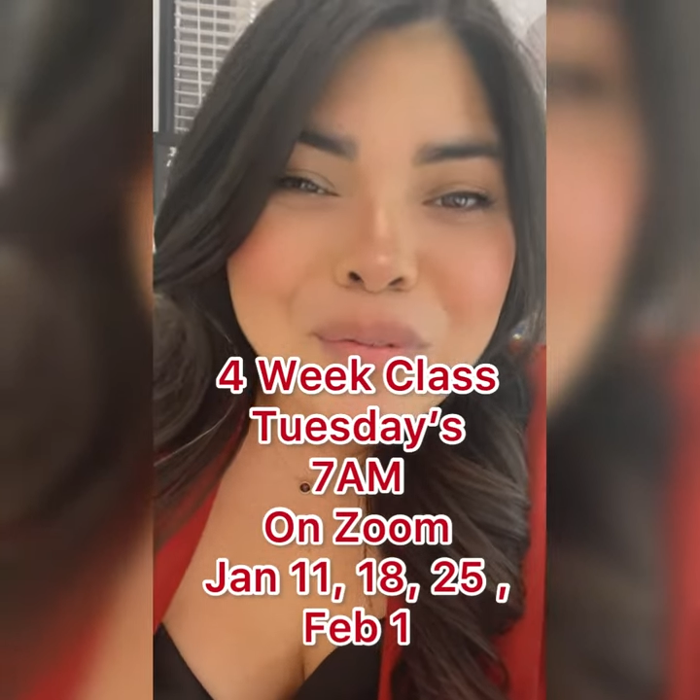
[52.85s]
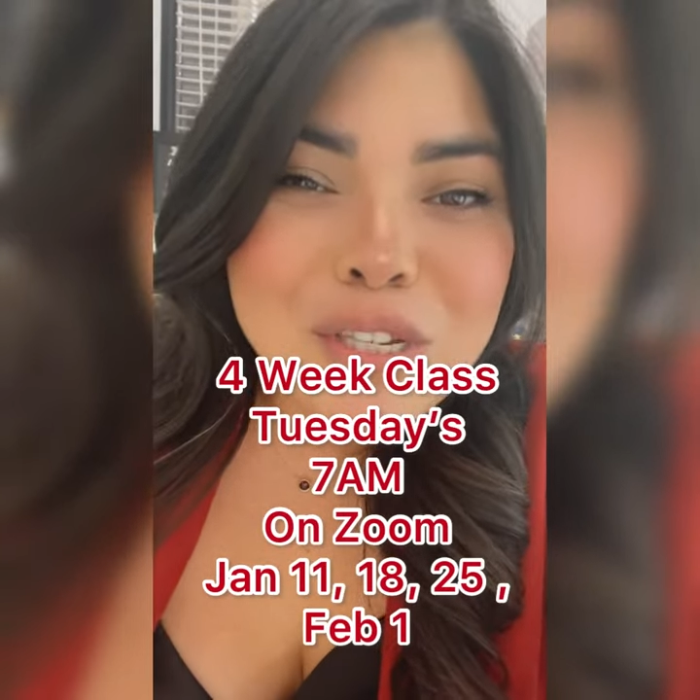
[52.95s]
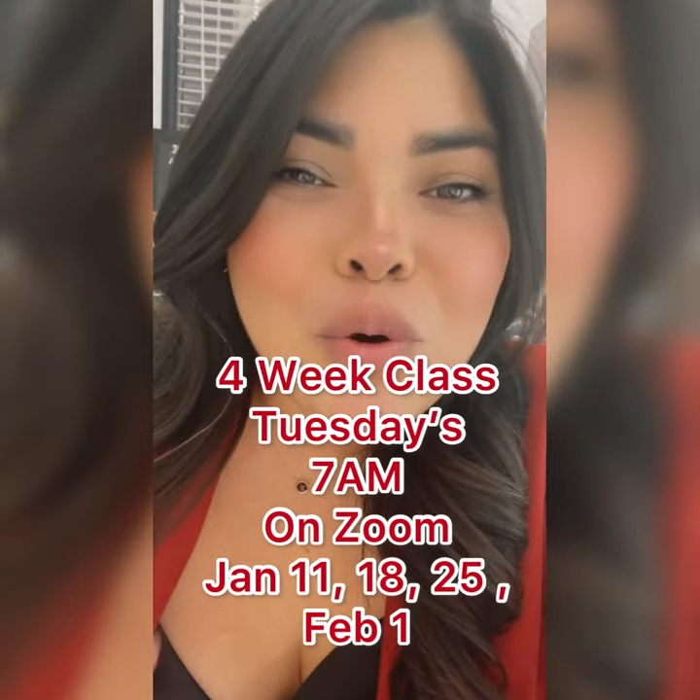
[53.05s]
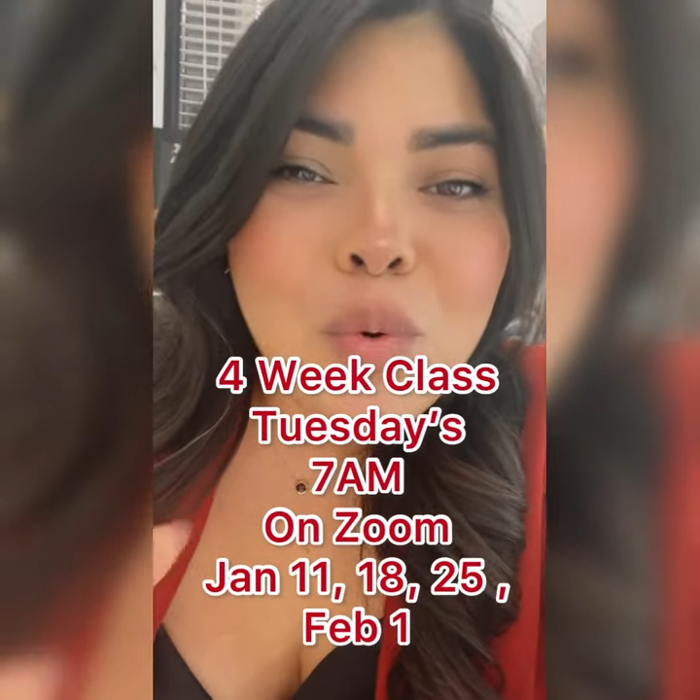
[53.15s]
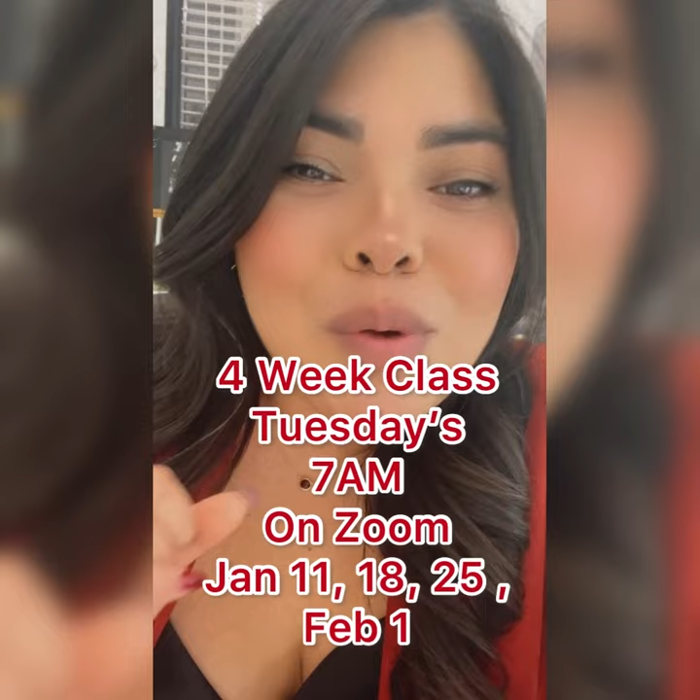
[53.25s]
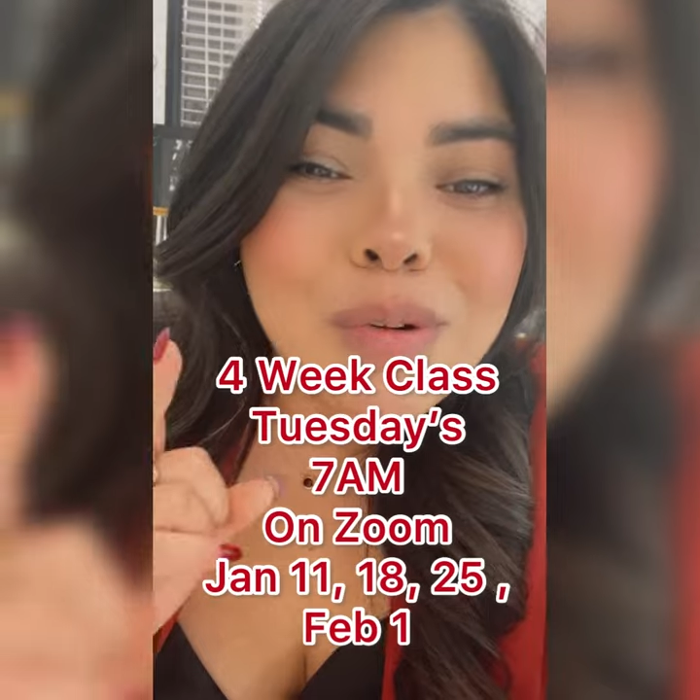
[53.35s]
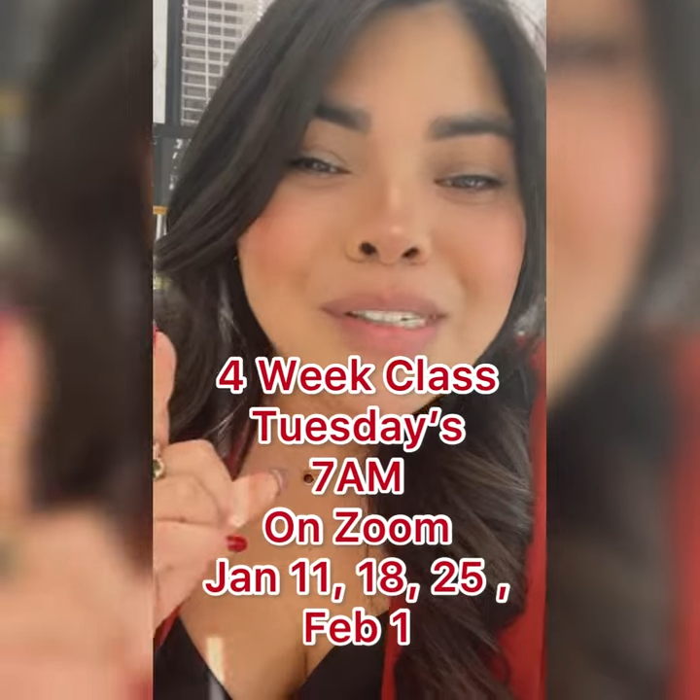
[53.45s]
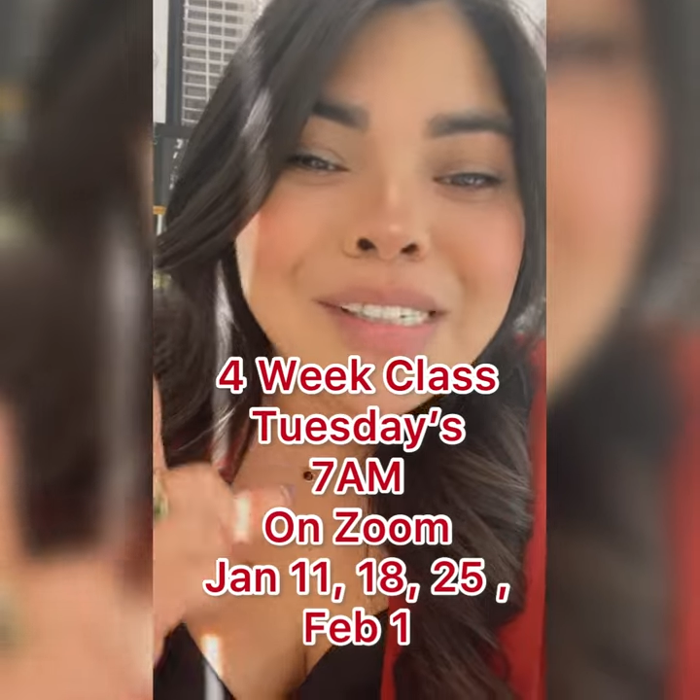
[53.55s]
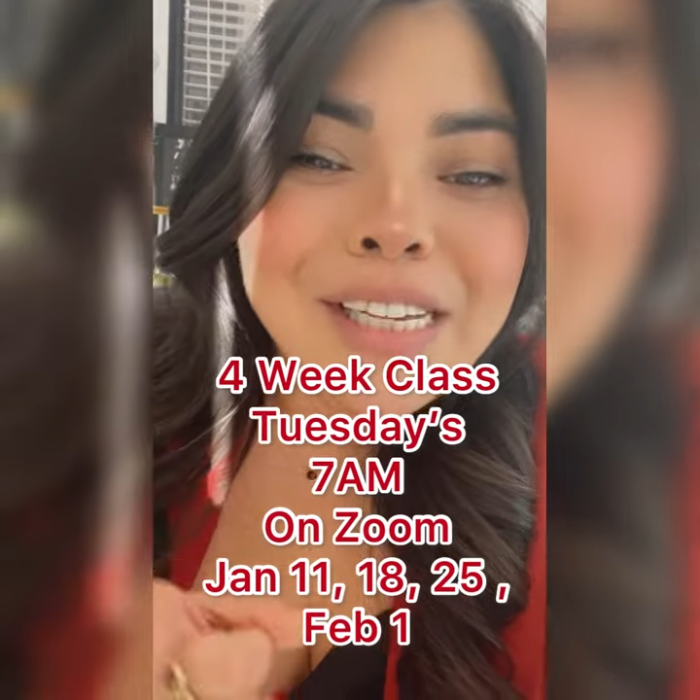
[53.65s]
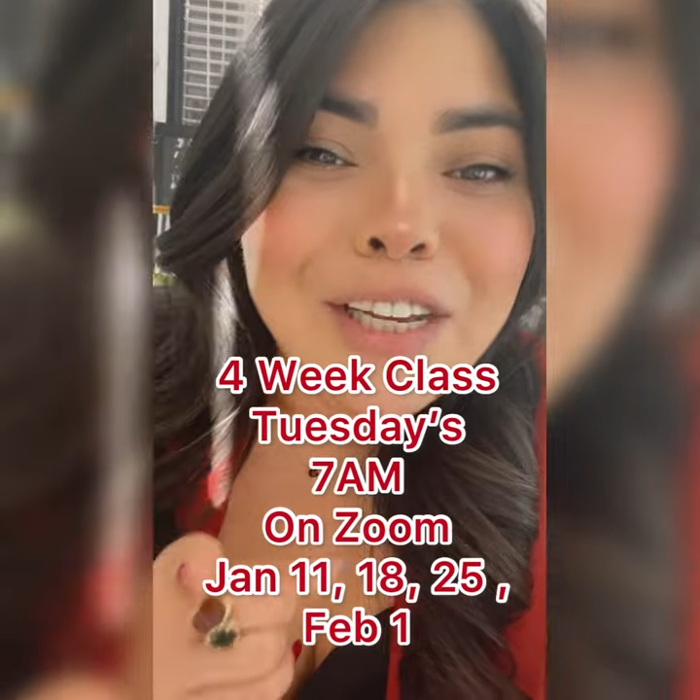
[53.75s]
So we will
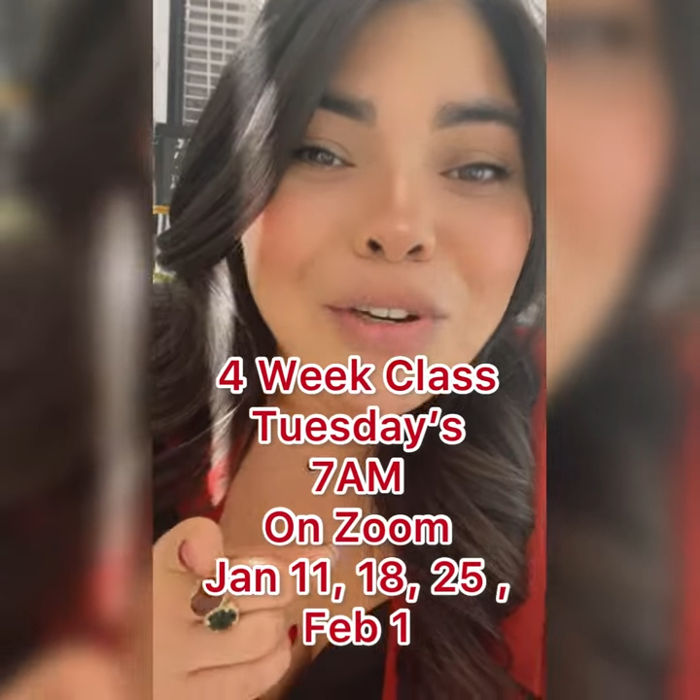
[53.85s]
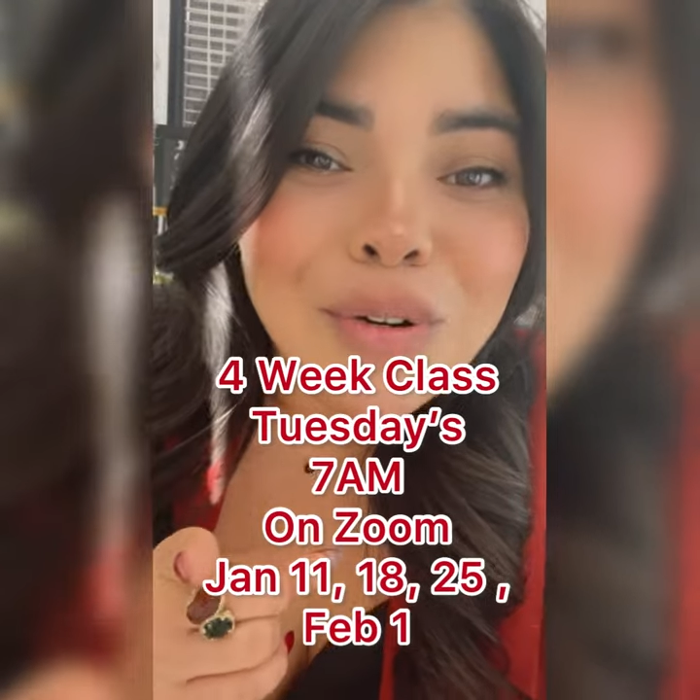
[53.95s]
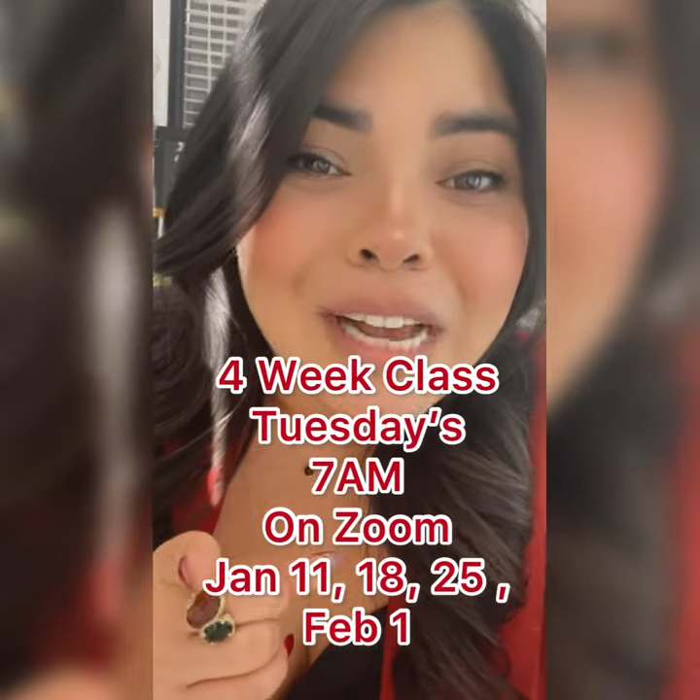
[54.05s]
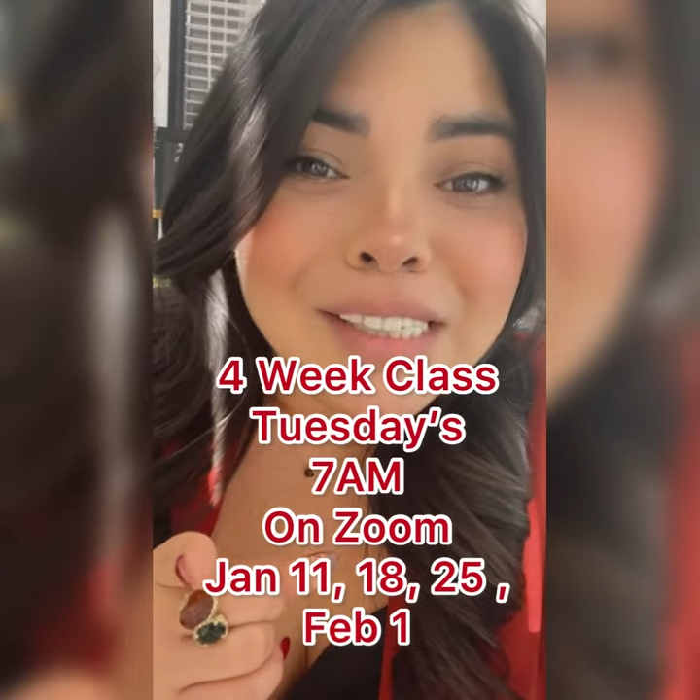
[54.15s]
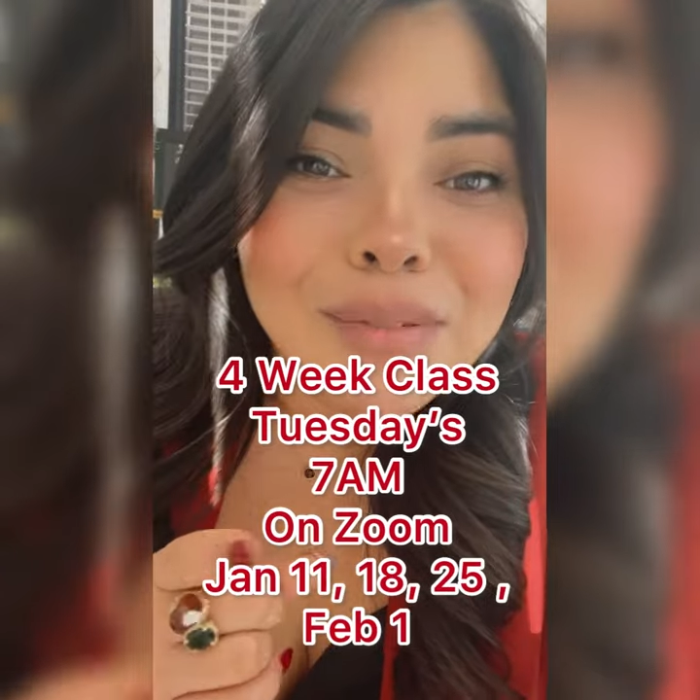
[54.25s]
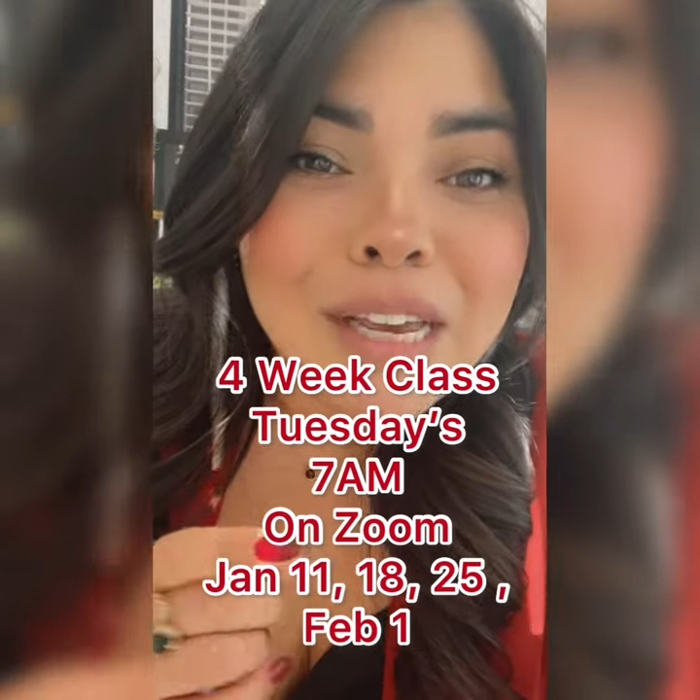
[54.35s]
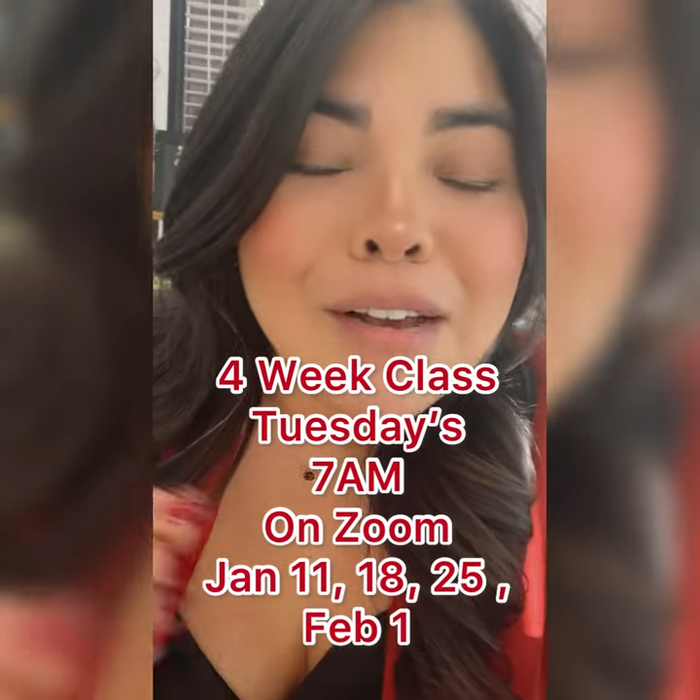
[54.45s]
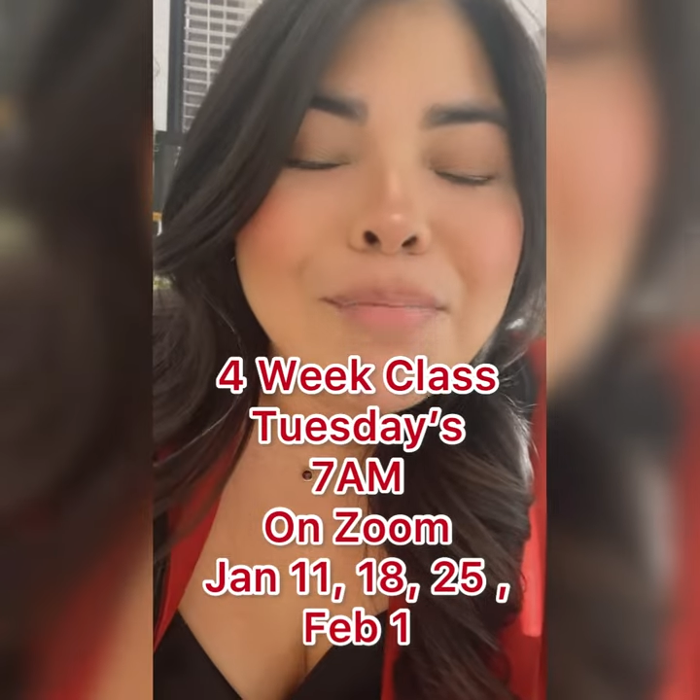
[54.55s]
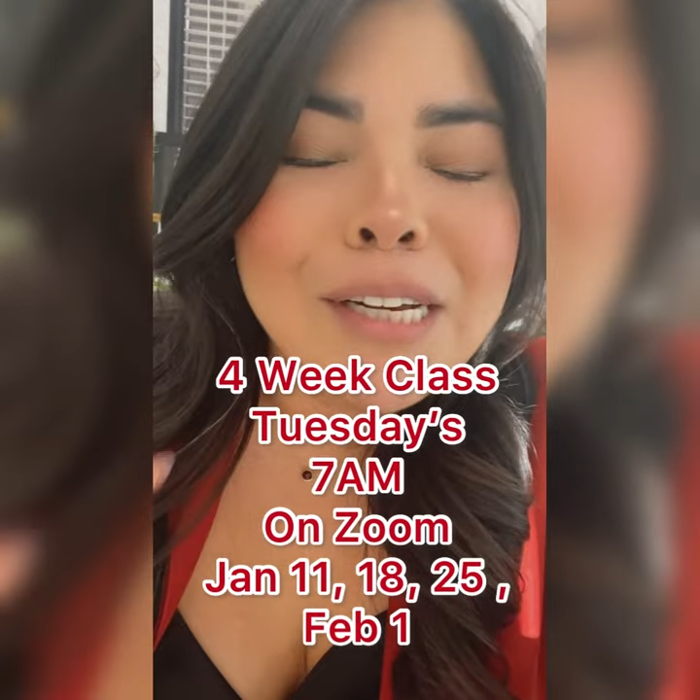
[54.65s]
see you next week.